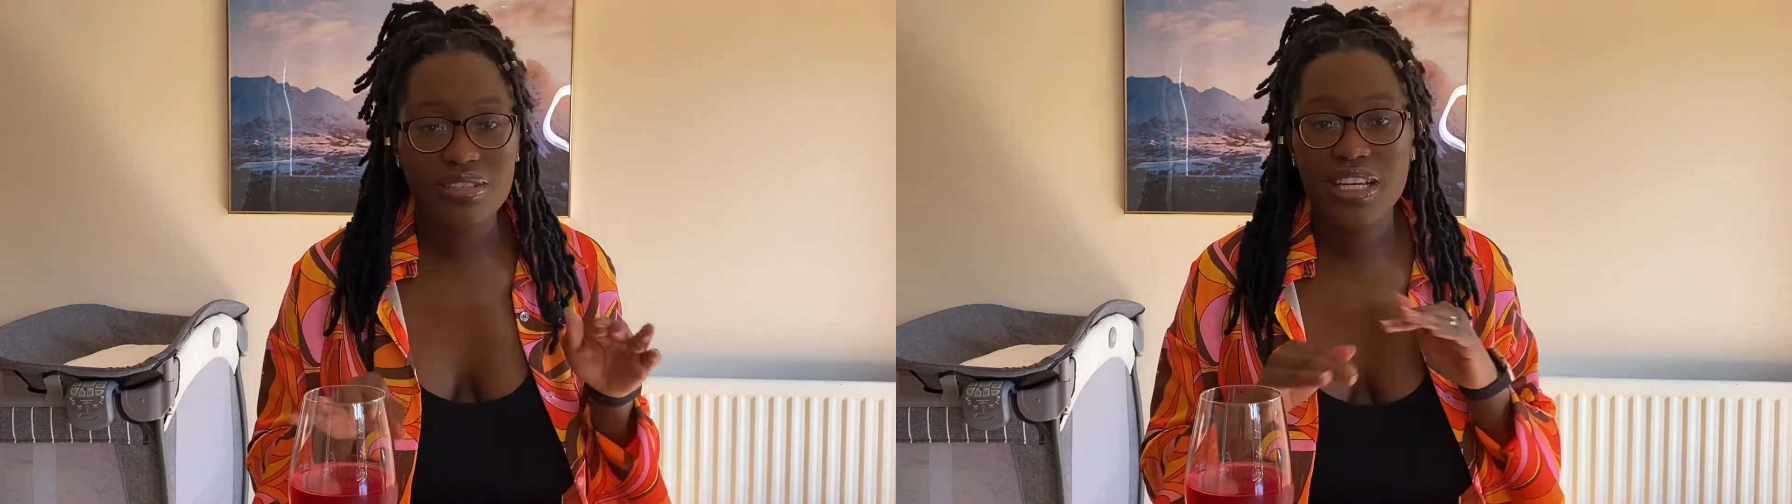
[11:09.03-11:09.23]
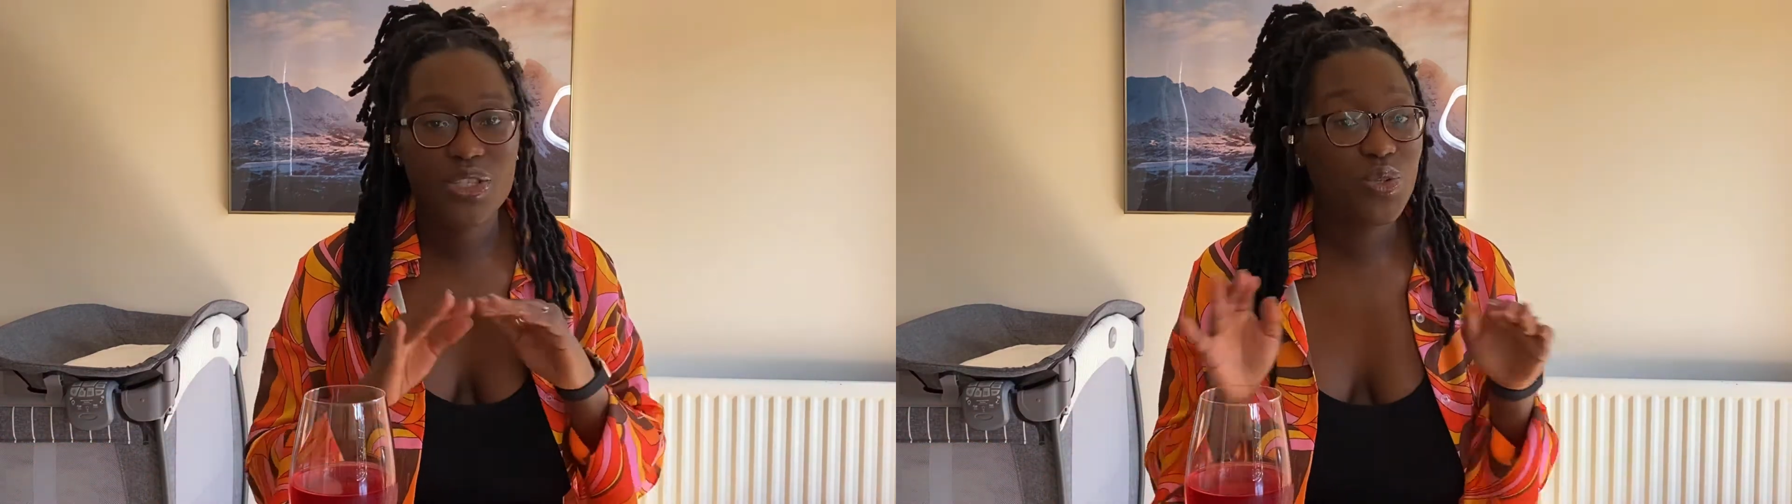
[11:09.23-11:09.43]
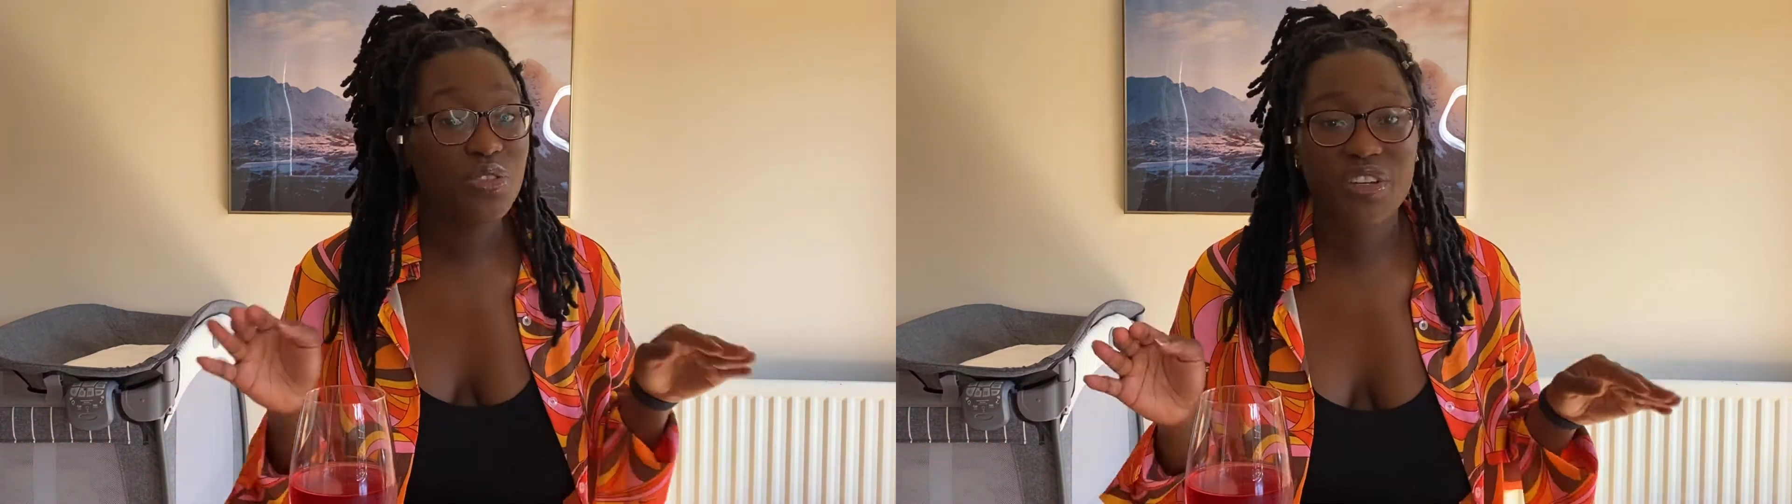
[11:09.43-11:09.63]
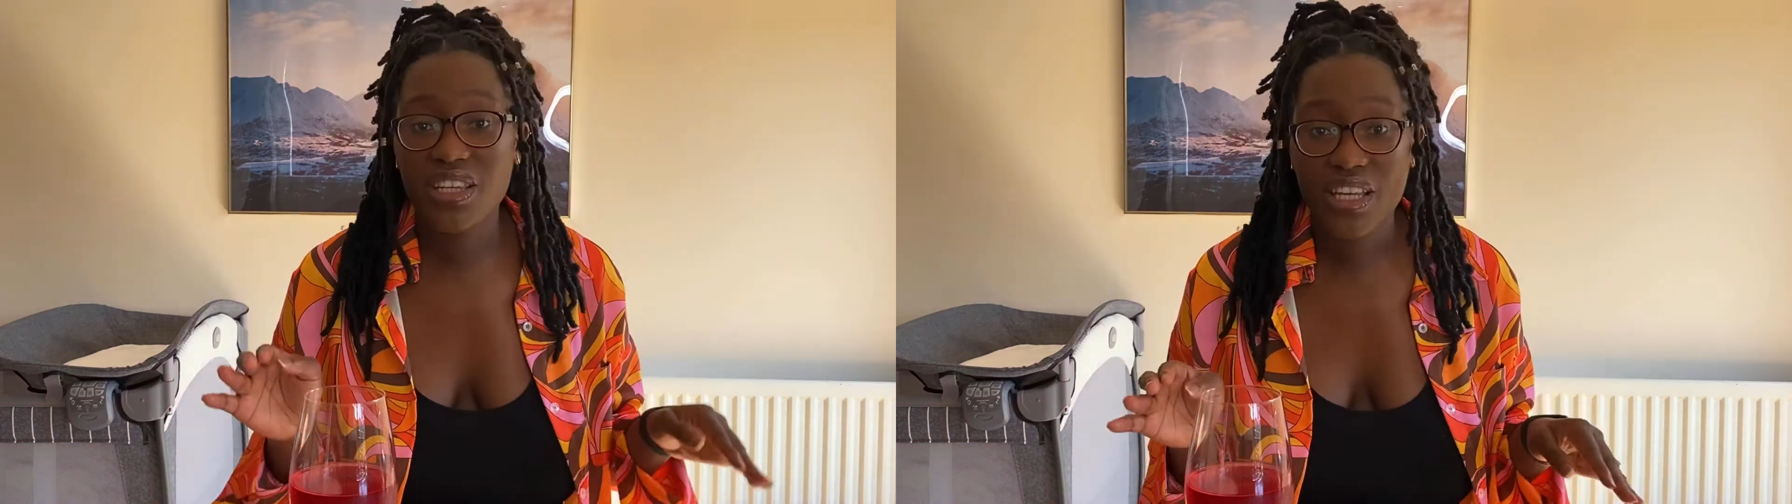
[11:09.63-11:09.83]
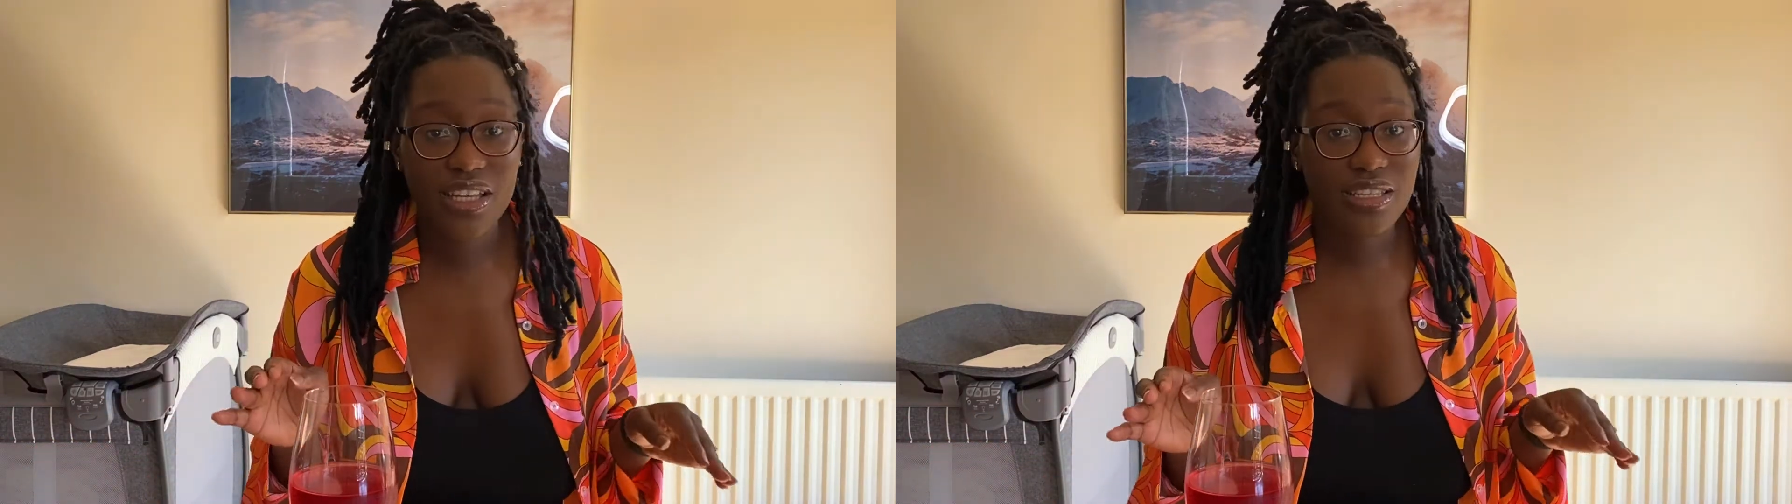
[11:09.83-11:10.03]
They are two different
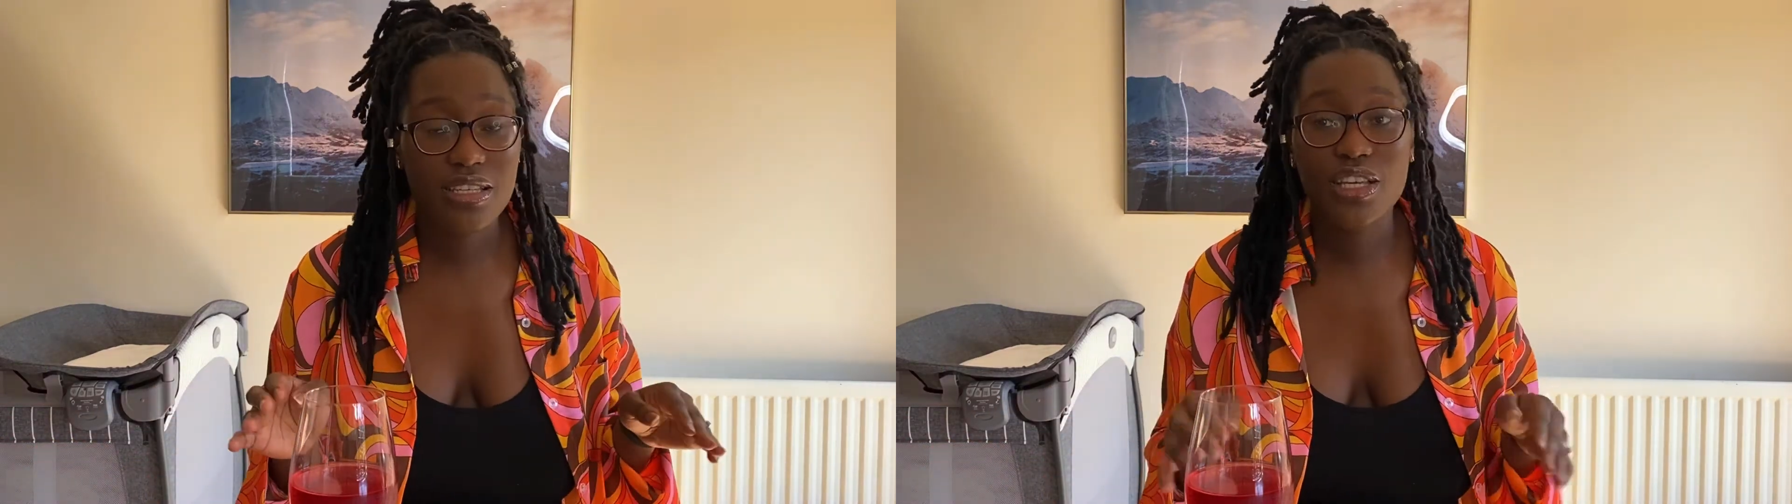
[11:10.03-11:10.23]
things.